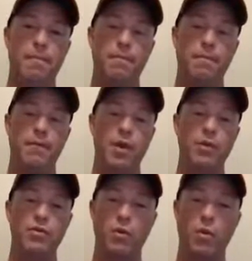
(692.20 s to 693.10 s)
Know
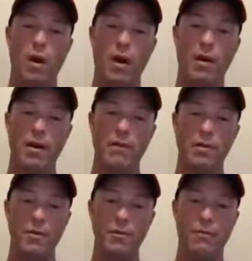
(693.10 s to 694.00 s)
what's required of
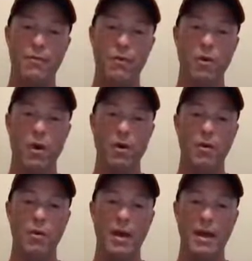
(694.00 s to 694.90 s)
you for
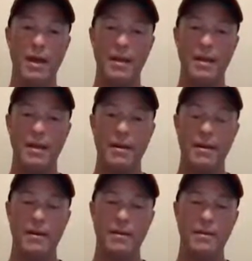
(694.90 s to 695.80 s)
underway
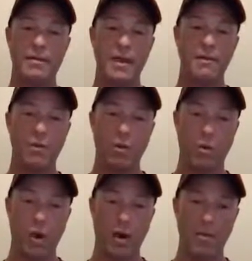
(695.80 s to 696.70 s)
safety
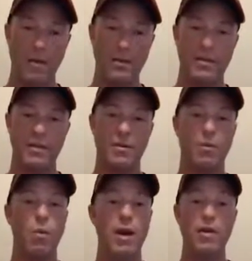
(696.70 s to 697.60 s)
requirements
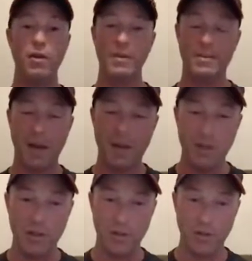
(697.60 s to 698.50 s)
when your
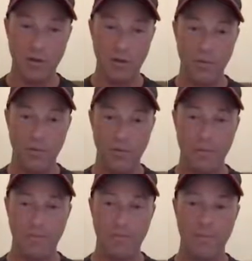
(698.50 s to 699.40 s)
inspections are due.
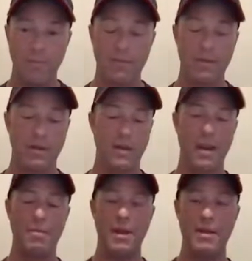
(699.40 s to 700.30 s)

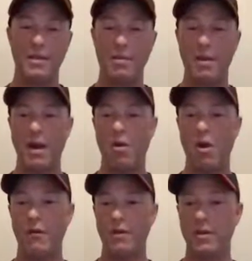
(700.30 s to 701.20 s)
Can anybody tell me how
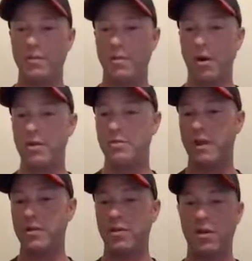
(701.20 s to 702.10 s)
often a SMART
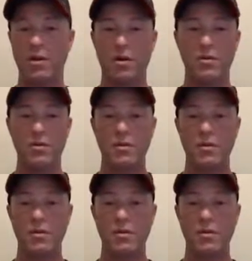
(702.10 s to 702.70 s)
inspection occurs?